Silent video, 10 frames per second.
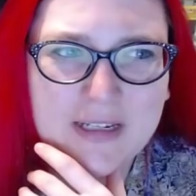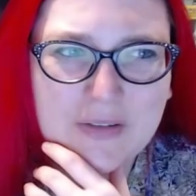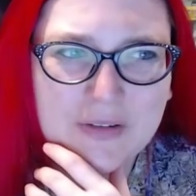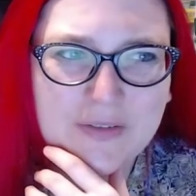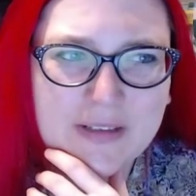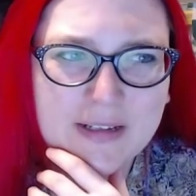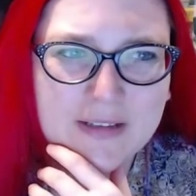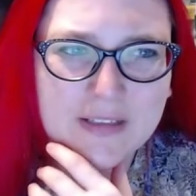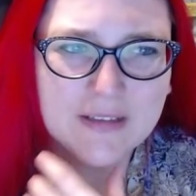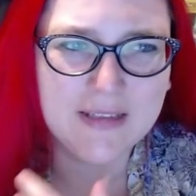sort of
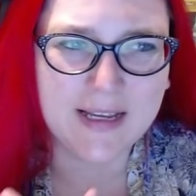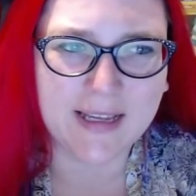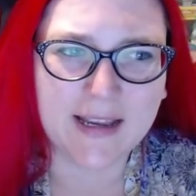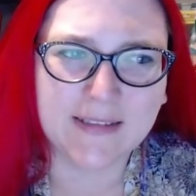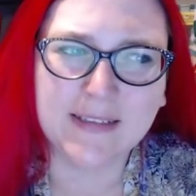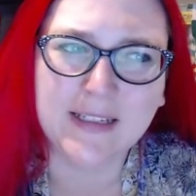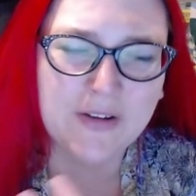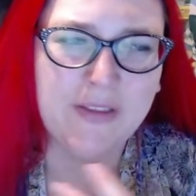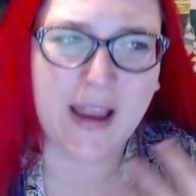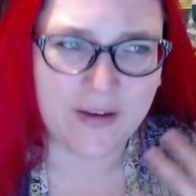Klingons look like. And you
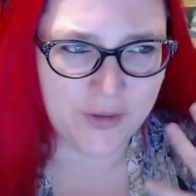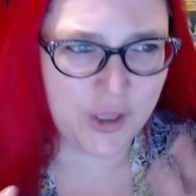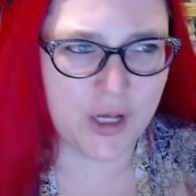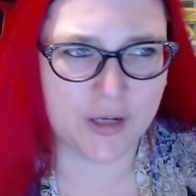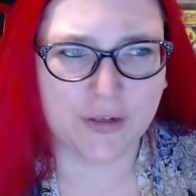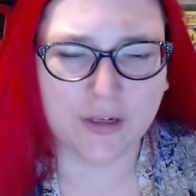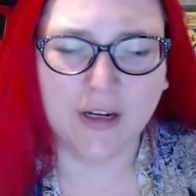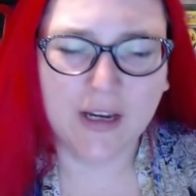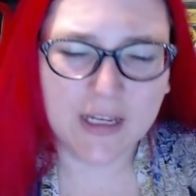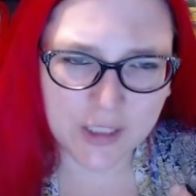know, they have the longer
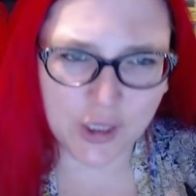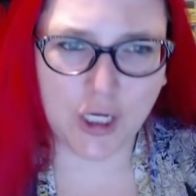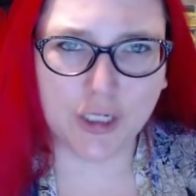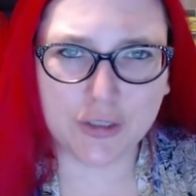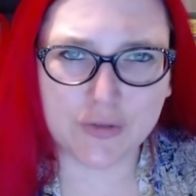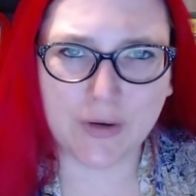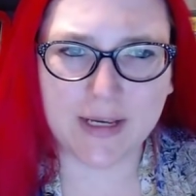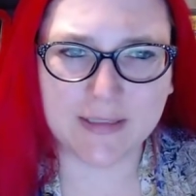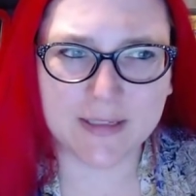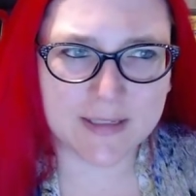the longer
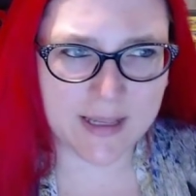dresses.